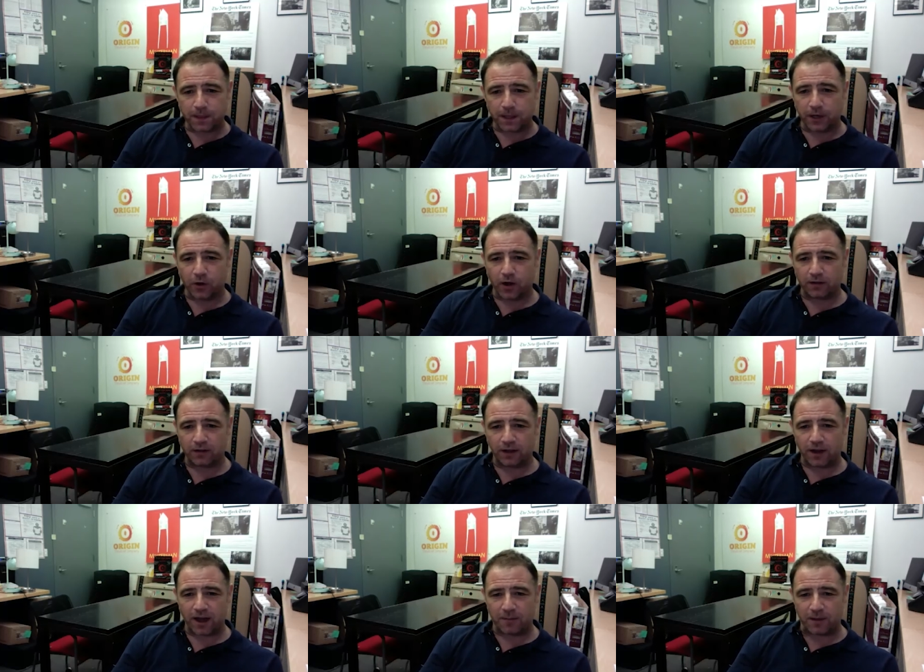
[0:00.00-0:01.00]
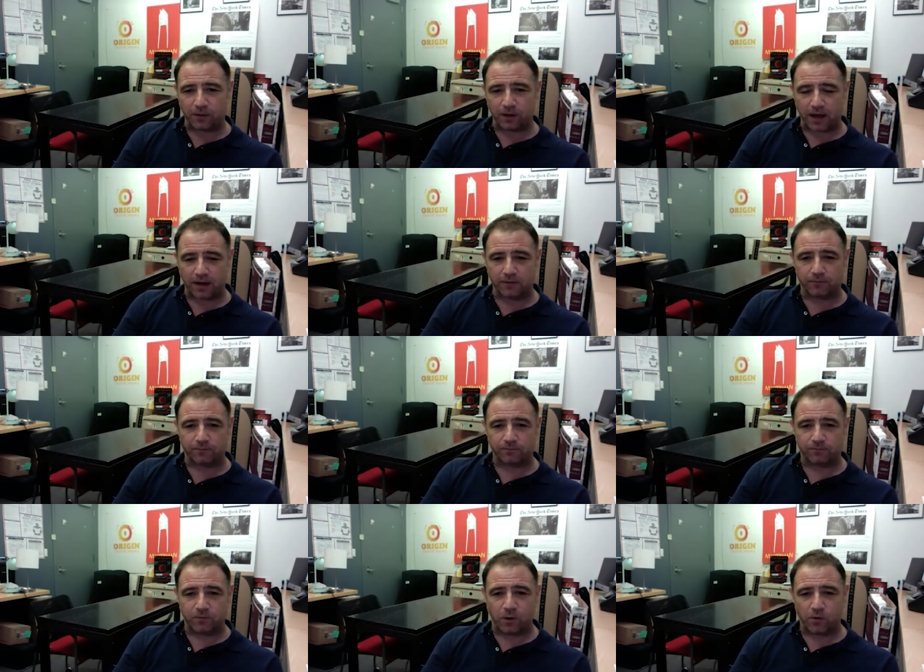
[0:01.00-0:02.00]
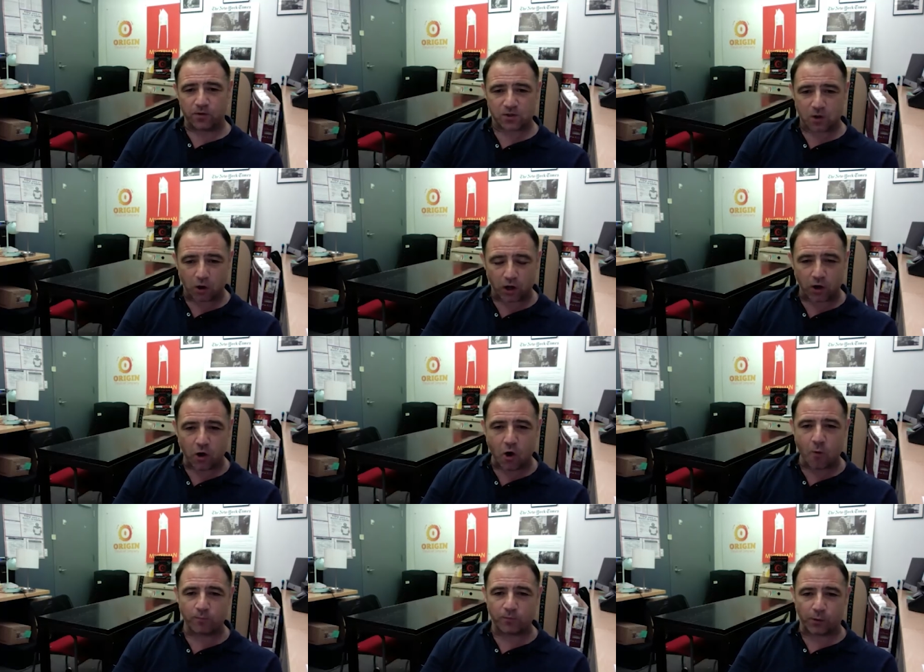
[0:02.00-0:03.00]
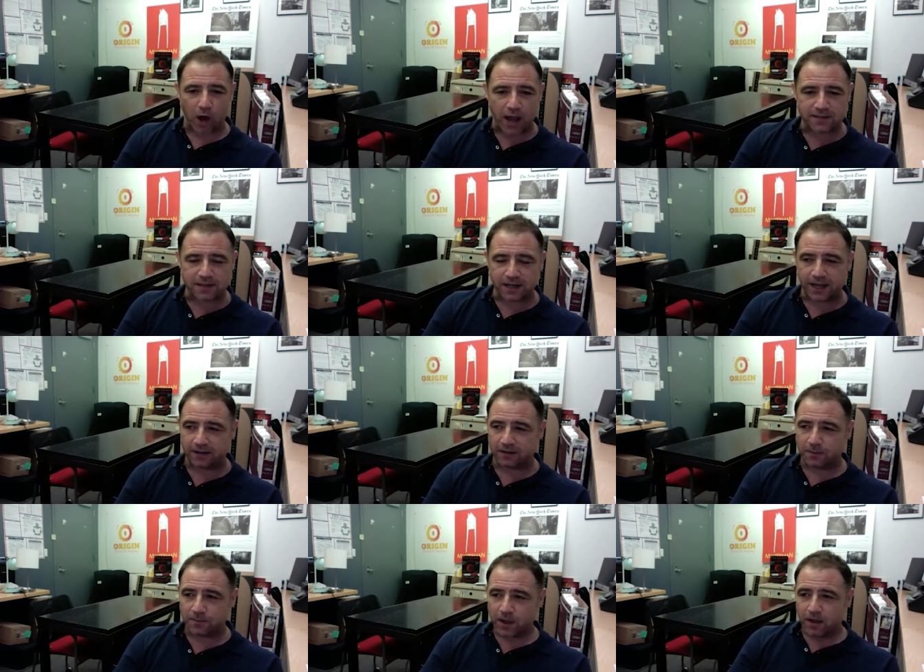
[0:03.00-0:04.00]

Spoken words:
You know, I think a lot of people they were stuck at home, they were isolated,